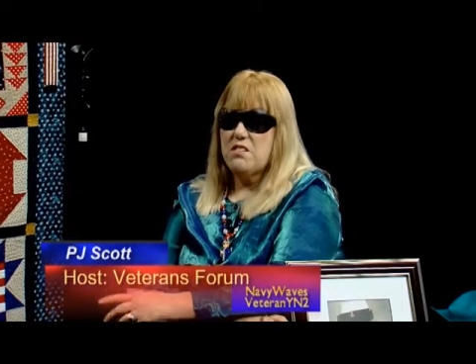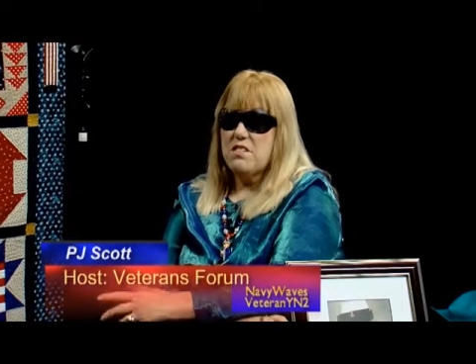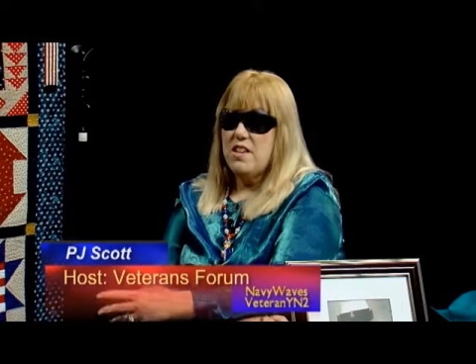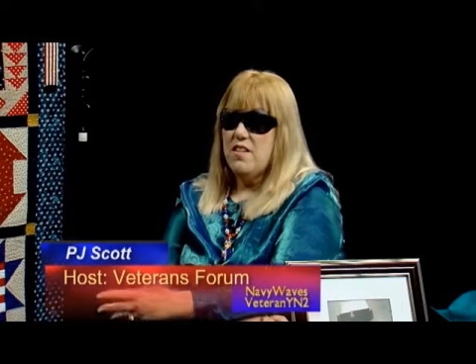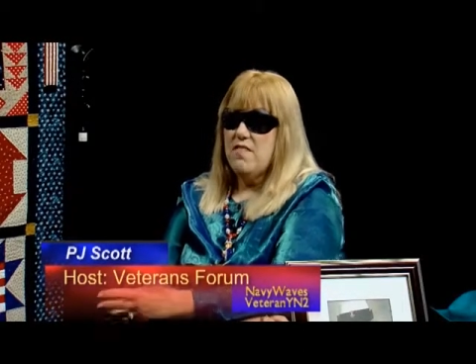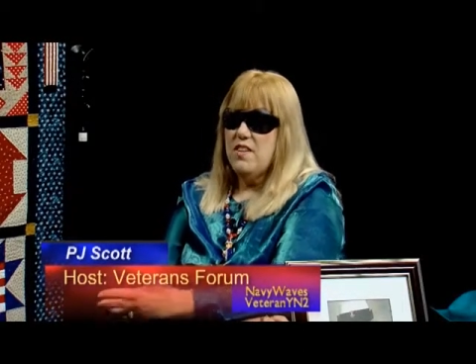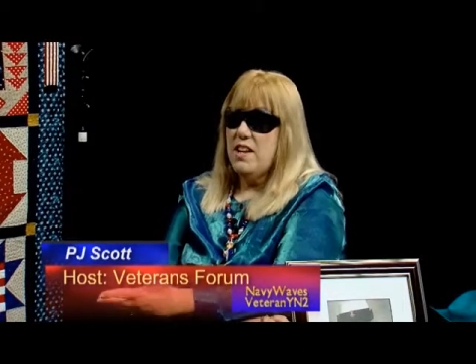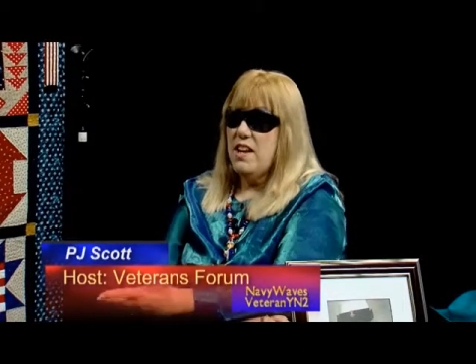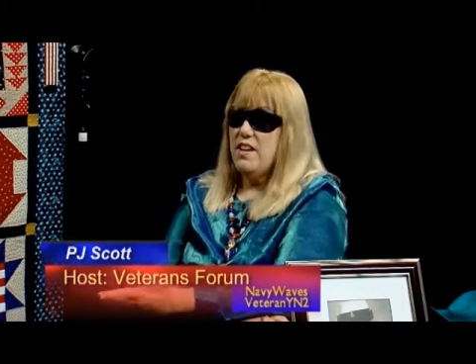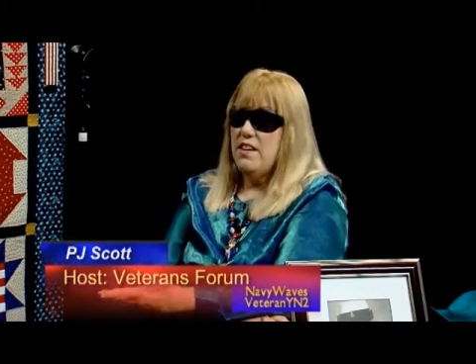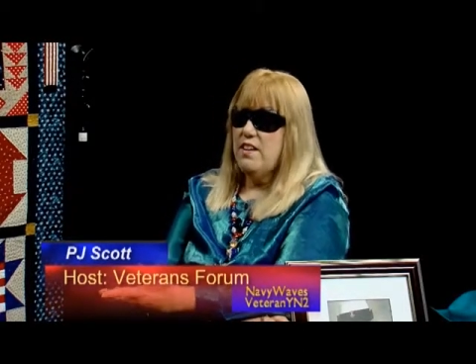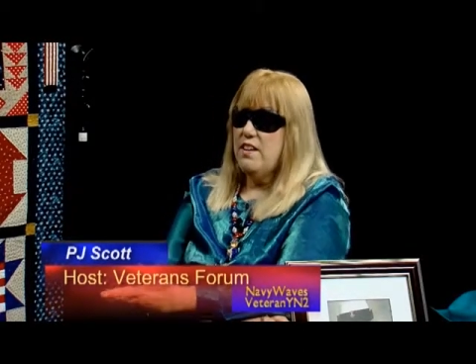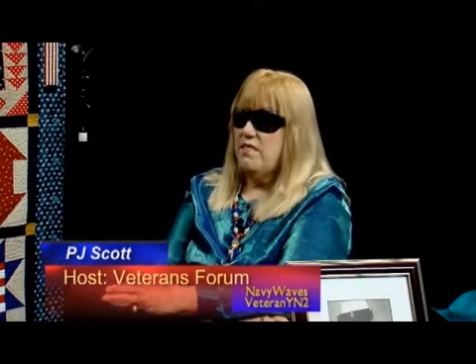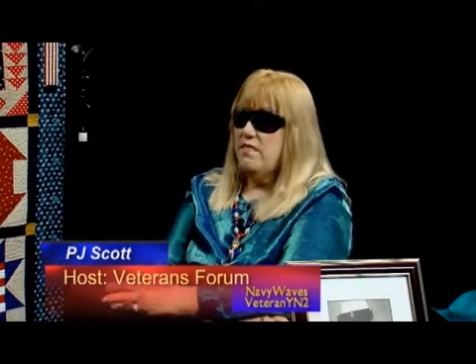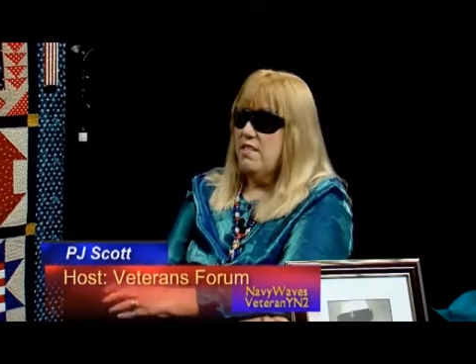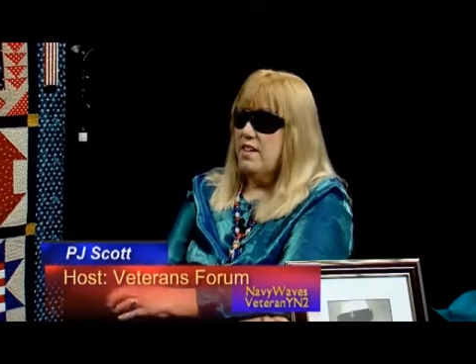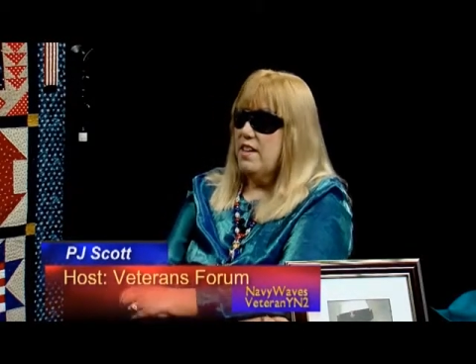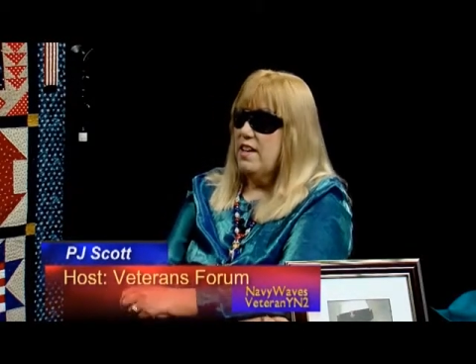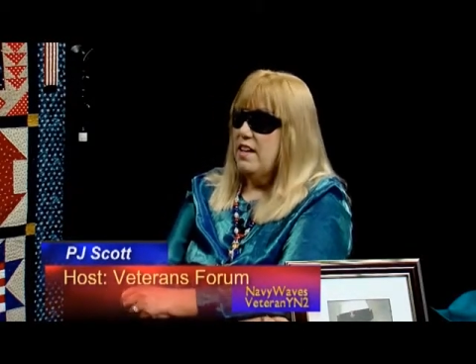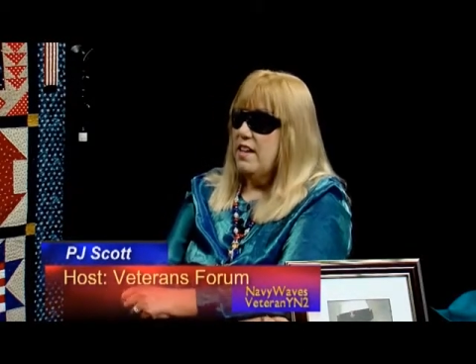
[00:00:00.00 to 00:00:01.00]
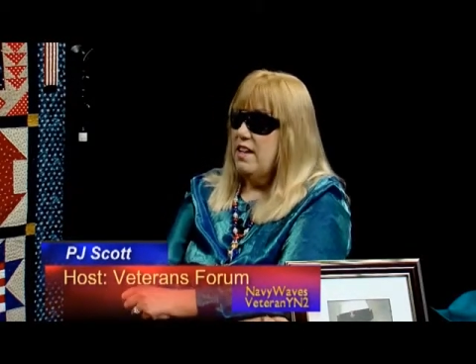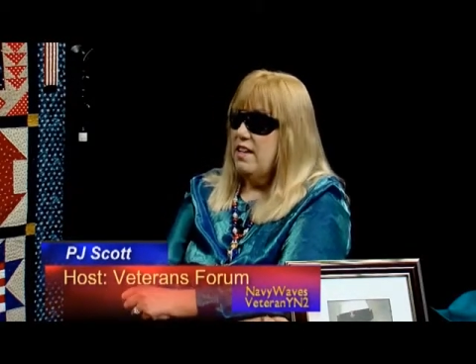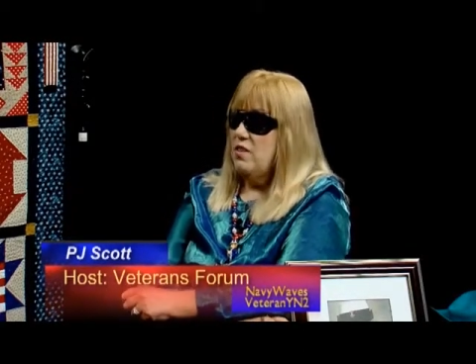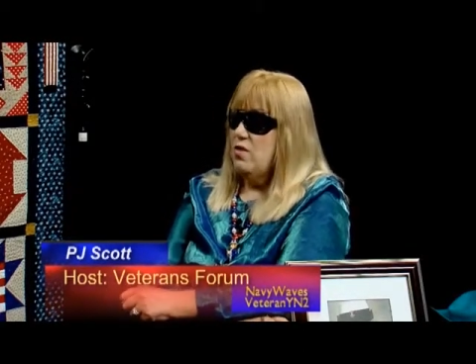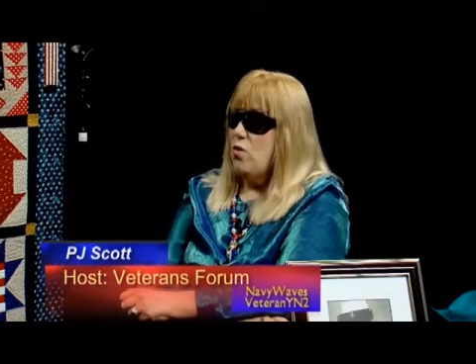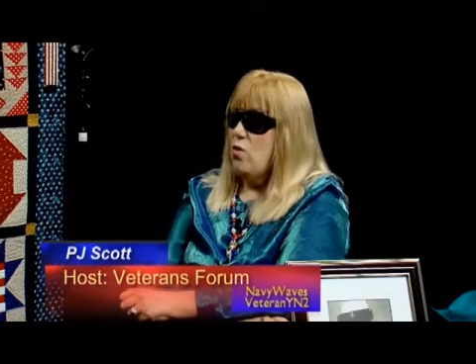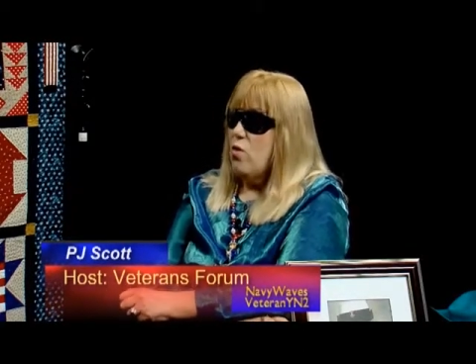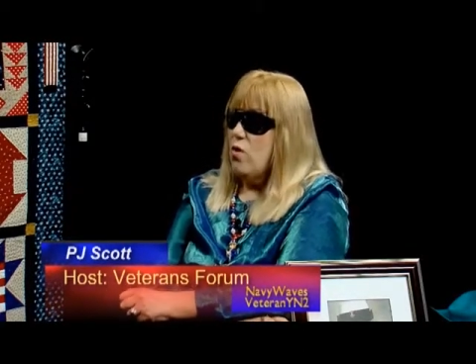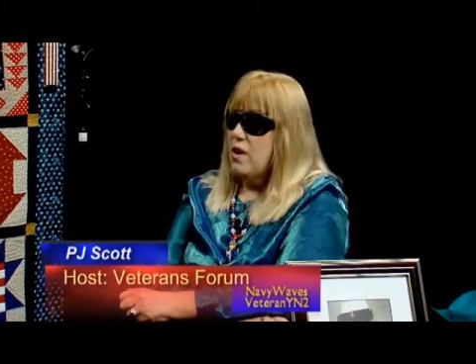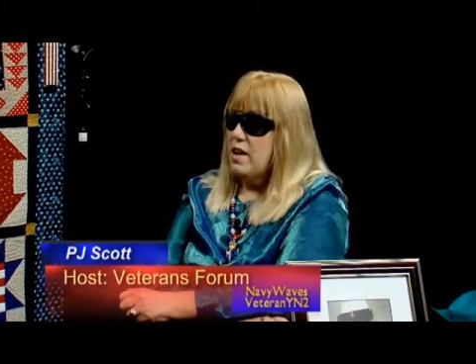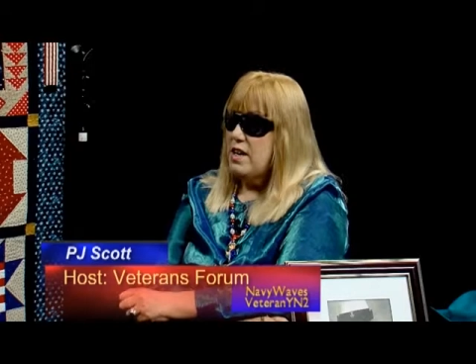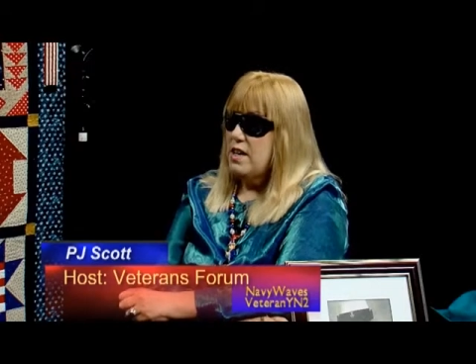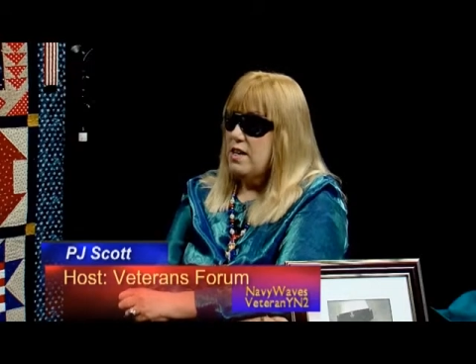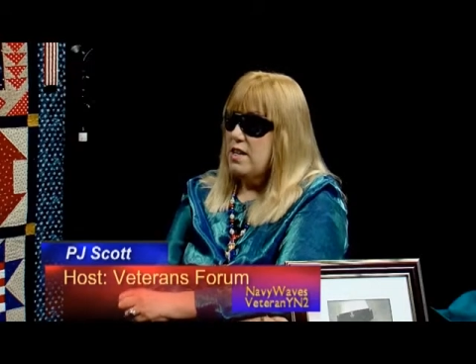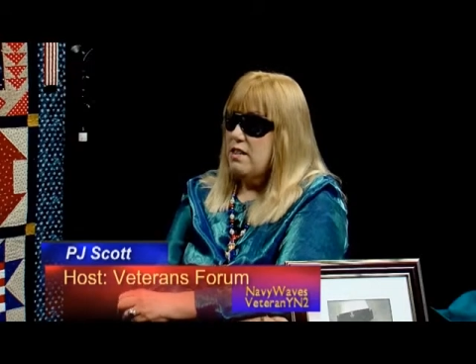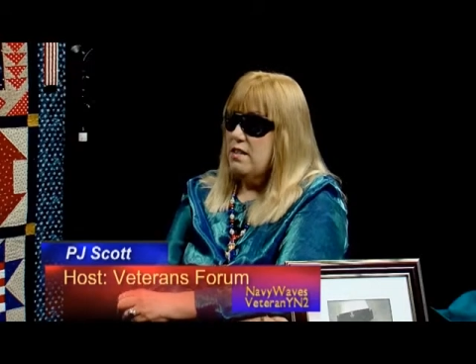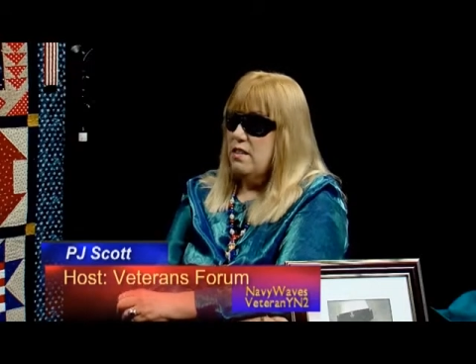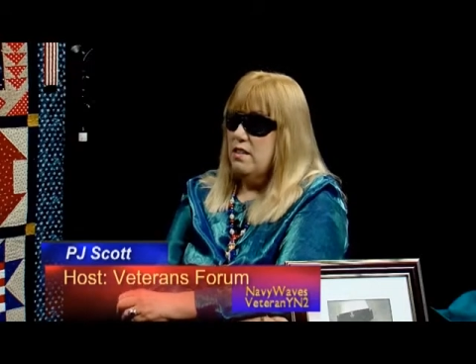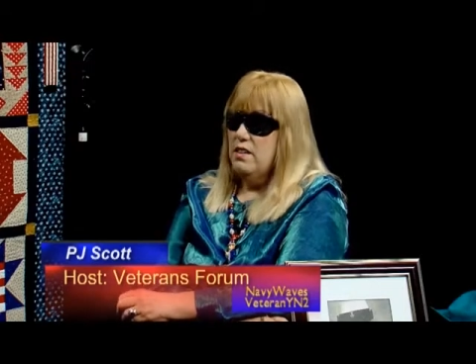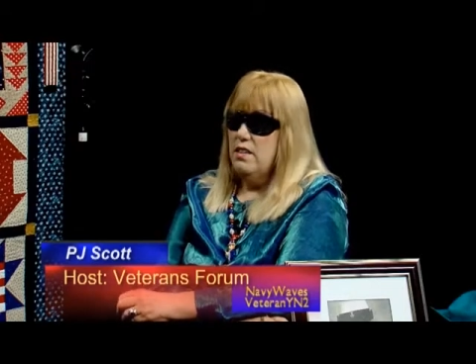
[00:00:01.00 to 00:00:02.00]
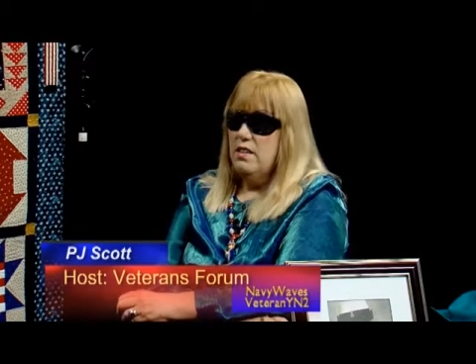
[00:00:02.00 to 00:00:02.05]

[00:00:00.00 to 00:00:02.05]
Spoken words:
7, 8, I forget, in Oregon,